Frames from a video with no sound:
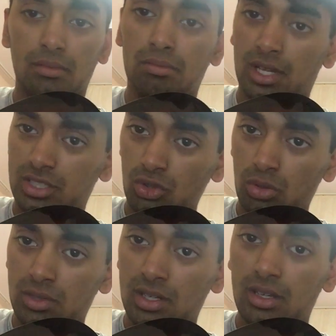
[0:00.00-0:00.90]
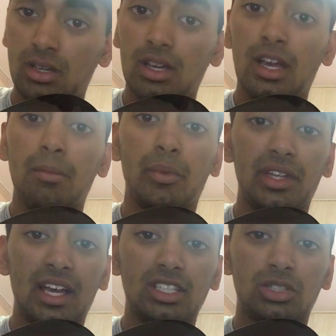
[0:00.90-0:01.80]
plays it normally, but when
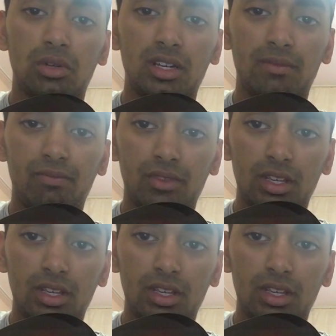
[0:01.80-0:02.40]
he gets to it,